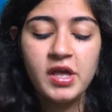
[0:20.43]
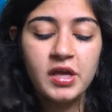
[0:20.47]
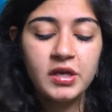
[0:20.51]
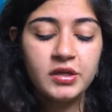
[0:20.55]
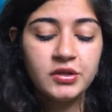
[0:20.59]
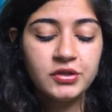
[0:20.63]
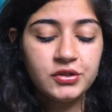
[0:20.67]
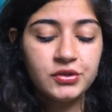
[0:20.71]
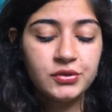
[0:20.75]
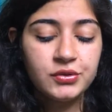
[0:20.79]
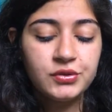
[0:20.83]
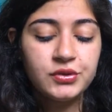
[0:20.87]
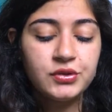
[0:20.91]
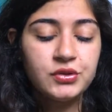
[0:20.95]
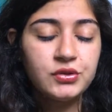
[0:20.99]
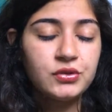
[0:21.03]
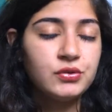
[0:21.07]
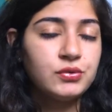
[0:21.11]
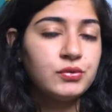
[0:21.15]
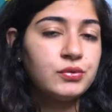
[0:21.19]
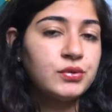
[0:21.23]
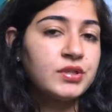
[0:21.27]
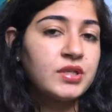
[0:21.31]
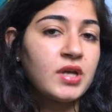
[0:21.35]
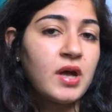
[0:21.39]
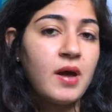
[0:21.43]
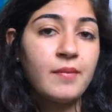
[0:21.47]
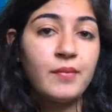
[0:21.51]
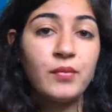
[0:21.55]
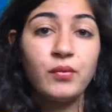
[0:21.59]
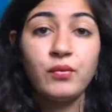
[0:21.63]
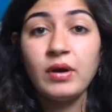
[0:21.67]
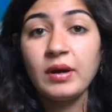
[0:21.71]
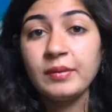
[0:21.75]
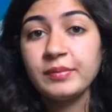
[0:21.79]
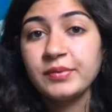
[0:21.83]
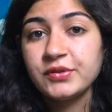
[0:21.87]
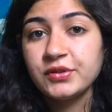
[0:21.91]
and just do some
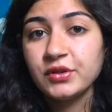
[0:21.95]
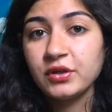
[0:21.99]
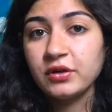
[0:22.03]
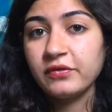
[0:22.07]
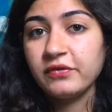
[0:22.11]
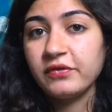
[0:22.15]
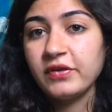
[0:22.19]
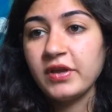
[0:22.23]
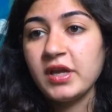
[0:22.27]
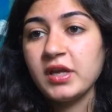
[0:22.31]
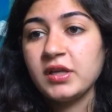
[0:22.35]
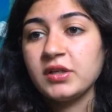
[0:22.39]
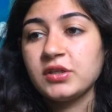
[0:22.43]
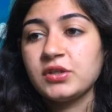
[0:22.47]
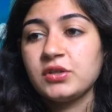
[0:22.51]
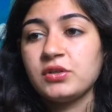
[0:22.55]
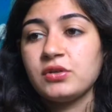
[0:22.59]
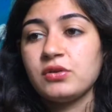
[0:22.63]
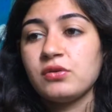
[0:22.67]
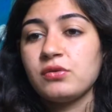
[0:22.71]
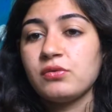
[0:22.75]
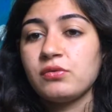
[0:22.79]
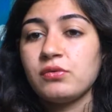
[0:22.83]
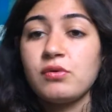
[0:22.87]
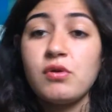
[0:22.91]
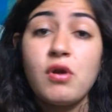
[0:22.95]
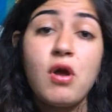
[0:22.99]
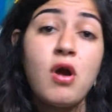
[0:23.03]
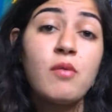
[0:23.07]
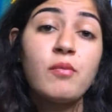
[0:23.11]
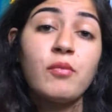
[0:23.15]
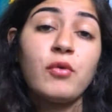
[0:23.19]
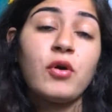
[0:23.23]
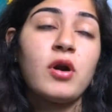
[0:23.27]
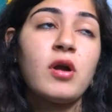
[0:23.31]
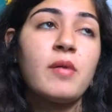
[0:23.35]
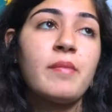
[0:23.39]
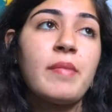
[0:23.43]
web surfing to know
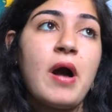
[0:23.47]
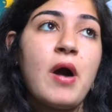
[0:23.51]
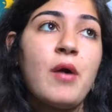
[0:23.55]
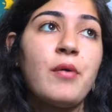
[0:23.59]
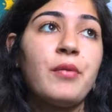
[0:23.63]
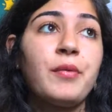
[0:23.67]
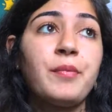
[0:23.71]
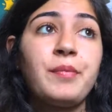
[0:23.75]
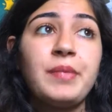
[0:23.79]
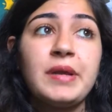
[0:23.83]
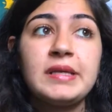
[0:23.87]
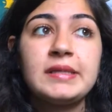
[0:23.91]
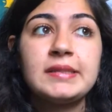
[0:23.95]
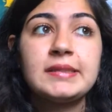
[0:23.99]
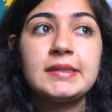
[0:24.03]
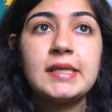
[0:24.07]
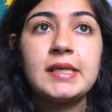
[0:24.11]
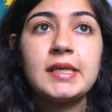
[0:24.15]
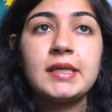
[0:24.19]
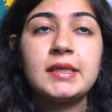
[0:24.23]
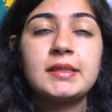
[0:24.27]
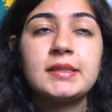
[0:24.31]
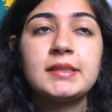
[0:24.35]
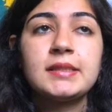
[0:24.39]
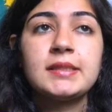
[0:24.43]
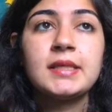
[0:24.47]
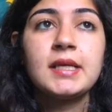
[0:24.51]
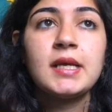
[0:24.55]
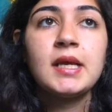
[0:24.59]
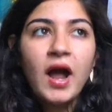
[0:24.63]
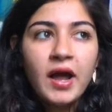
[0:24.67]
more about the basics.